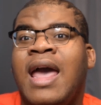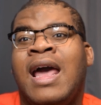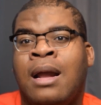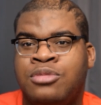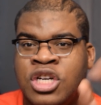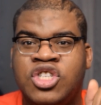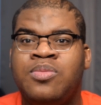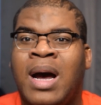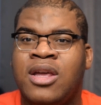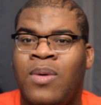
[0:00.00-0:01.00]
And I'm judging
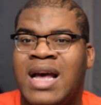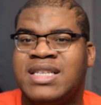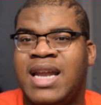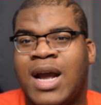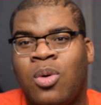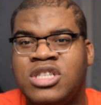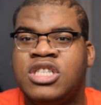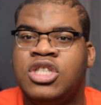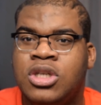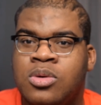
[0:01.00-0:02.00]
by you asking that
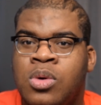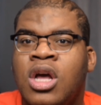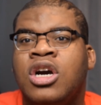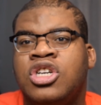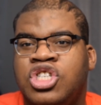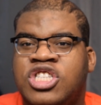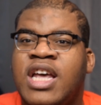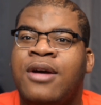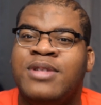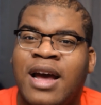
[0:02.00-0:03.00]
question too, because you
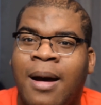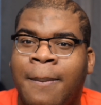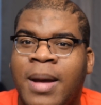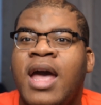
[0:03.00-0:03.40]
sound dumb.